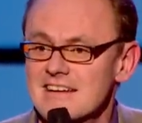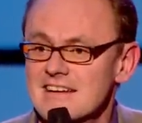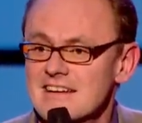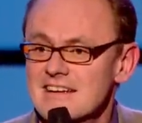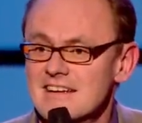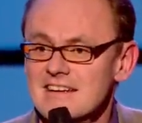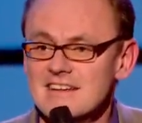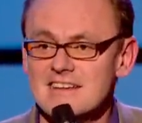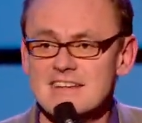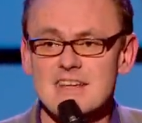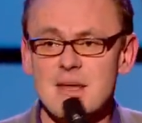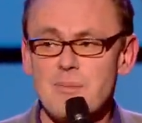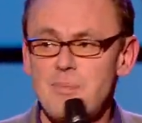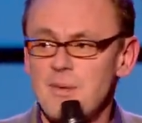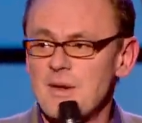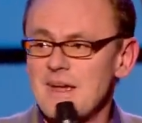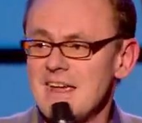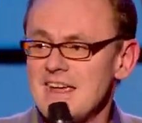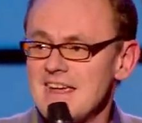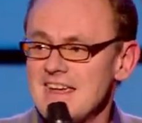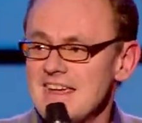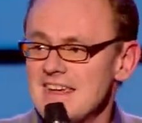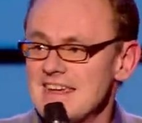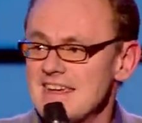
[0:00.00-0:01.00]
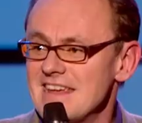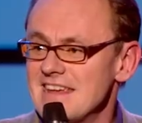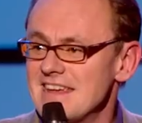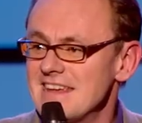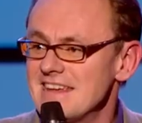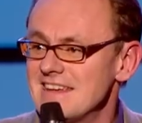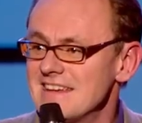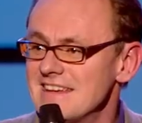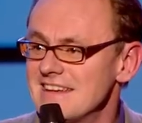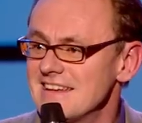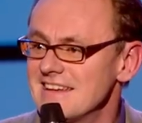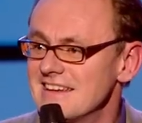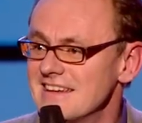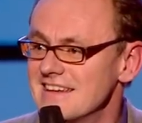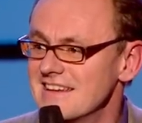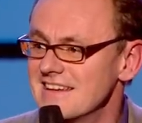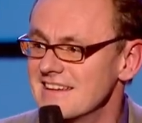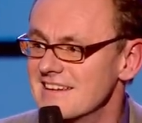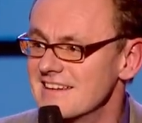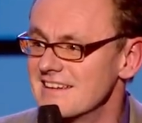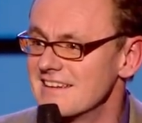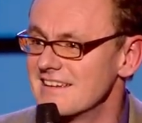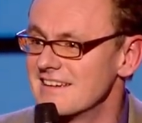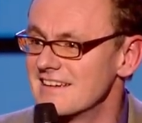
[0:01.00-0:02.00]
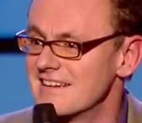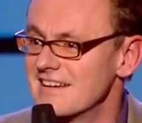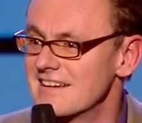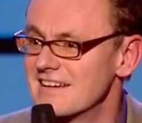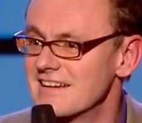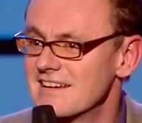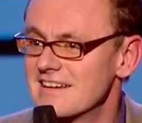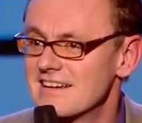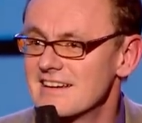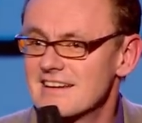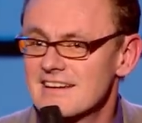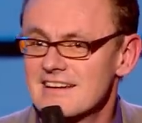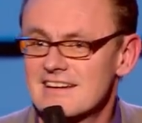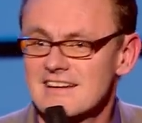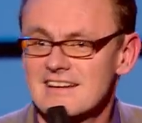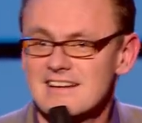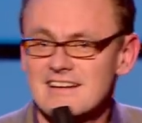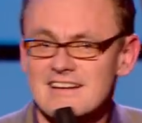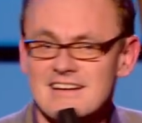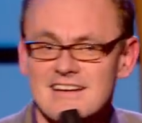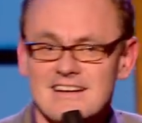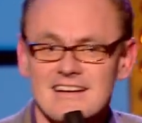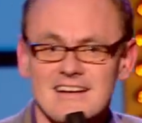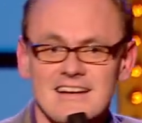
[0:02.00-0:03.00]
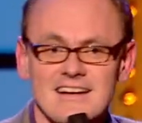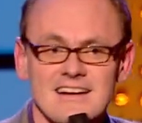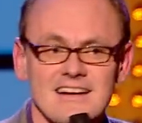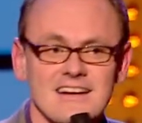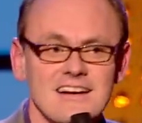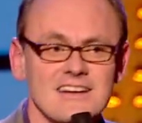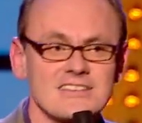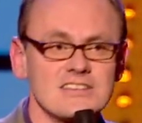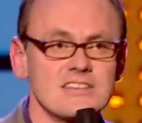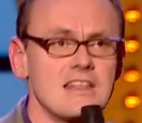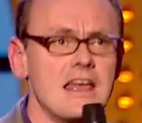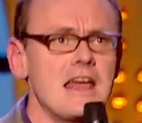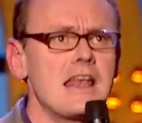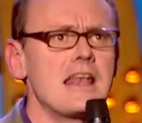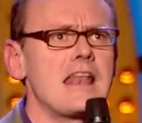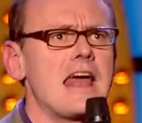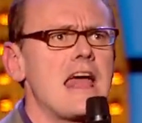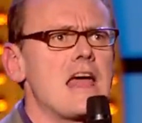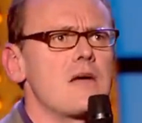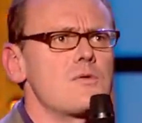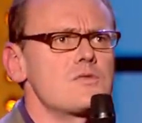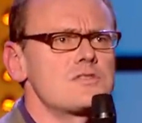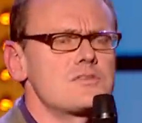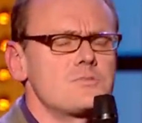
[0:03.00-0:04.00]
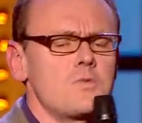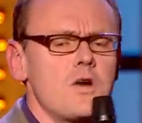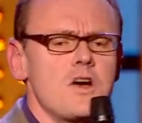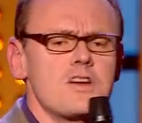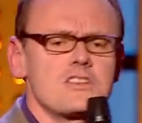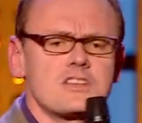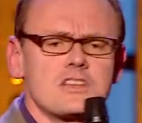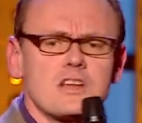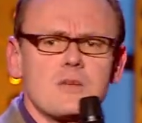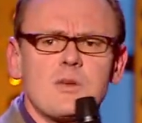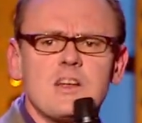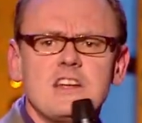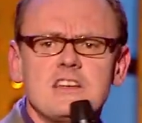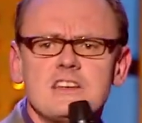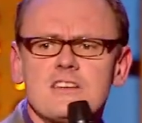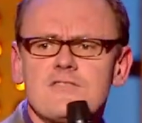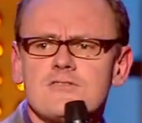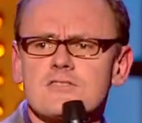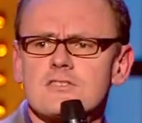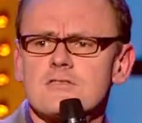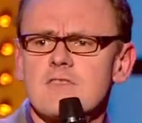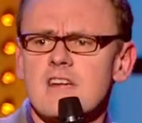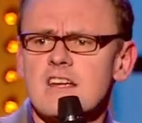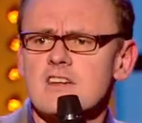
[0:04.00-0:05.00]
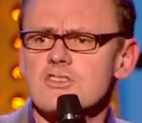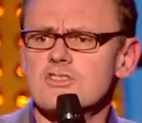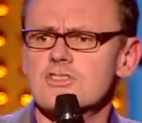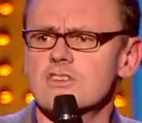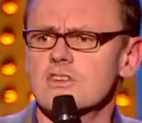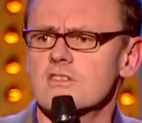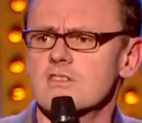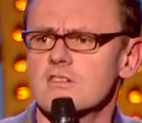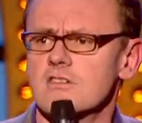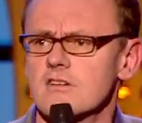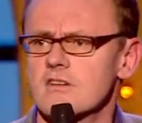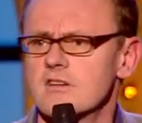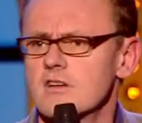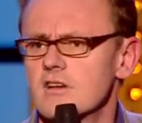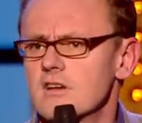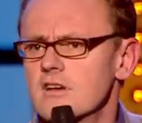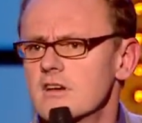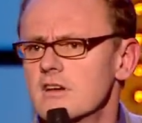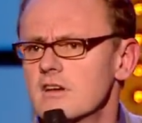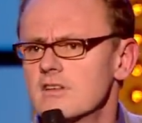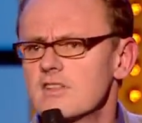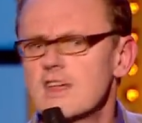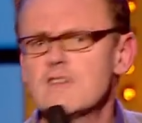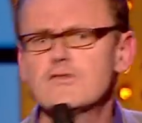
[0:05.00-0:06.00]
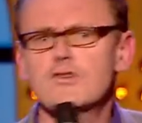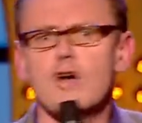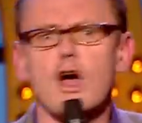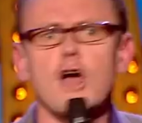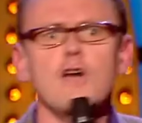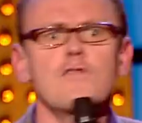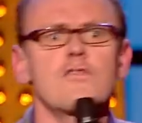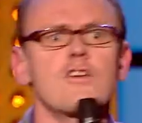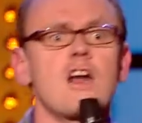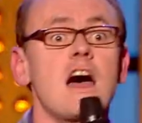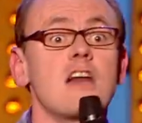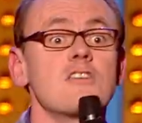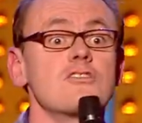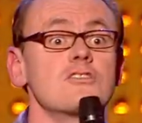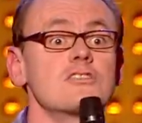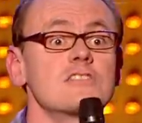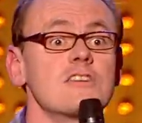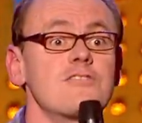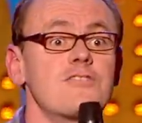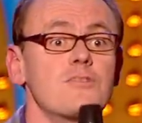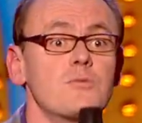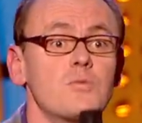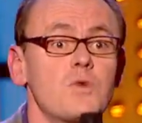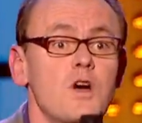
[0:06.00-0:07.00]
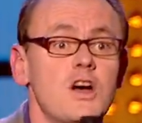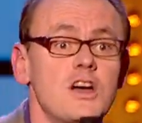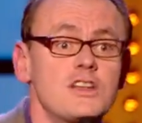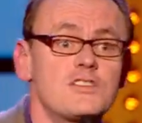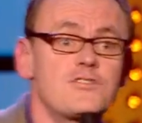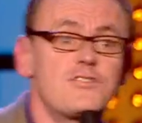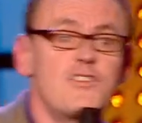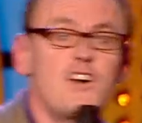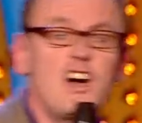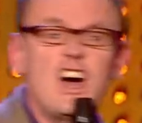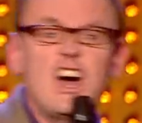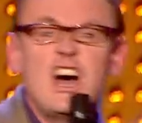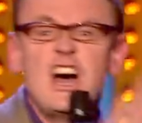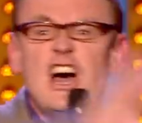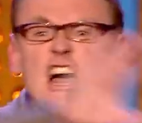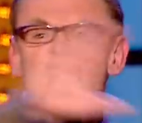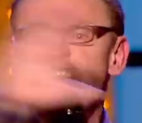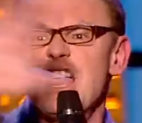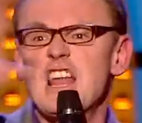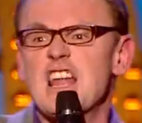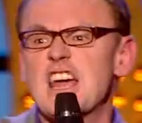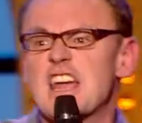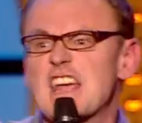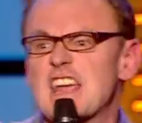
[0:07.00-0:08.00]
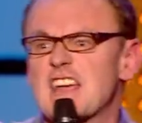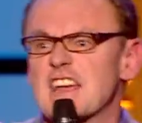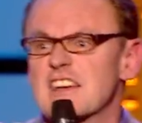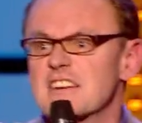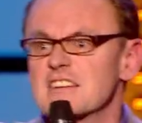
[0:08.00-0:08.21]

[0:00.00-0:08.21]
Yippee! I said, their language works in a completely different direction. They've got over 100 different words for early.